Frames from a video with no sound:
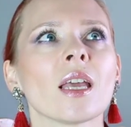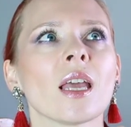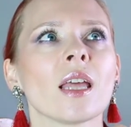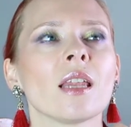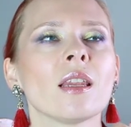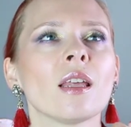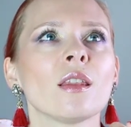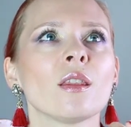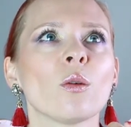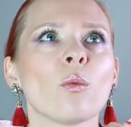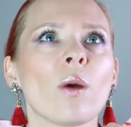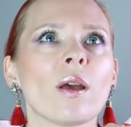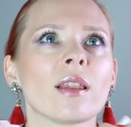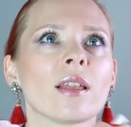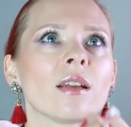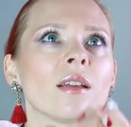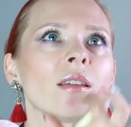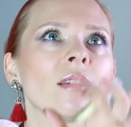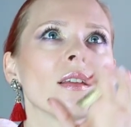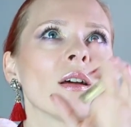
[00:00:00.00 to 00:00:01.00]

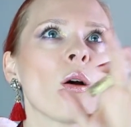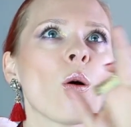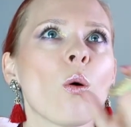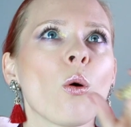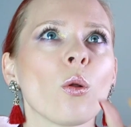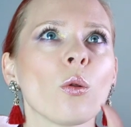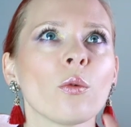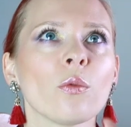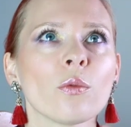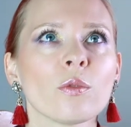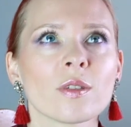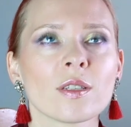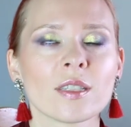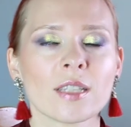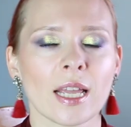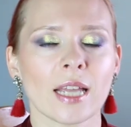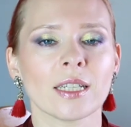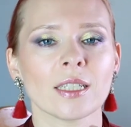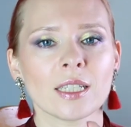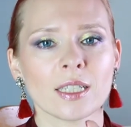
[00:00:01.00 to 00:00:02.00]
the whole
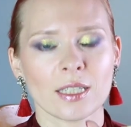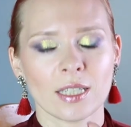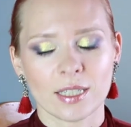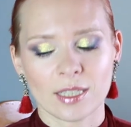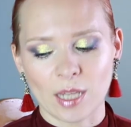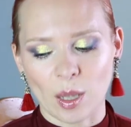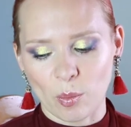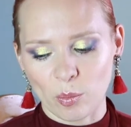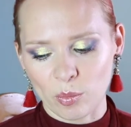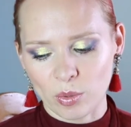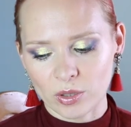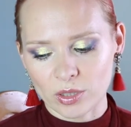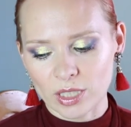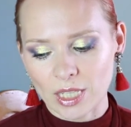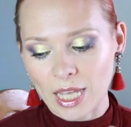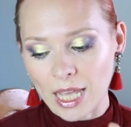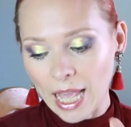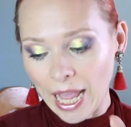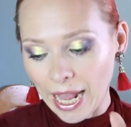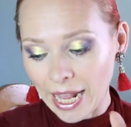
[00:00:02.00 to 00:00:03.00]
scent is assembled.
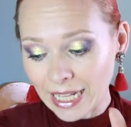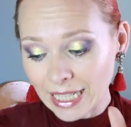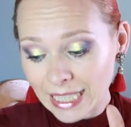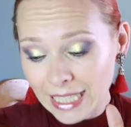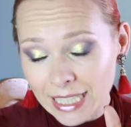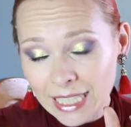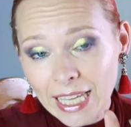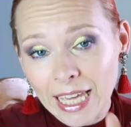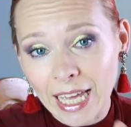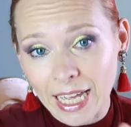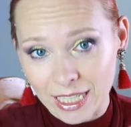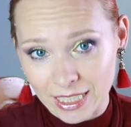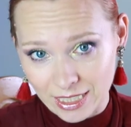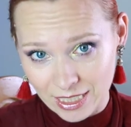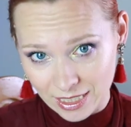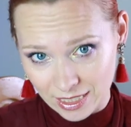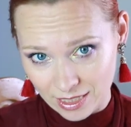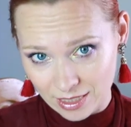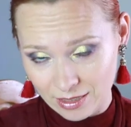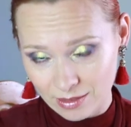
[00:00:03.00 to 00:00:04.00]
And
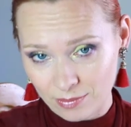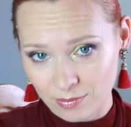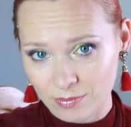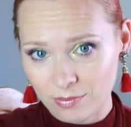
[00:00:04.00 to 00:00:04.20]
yet,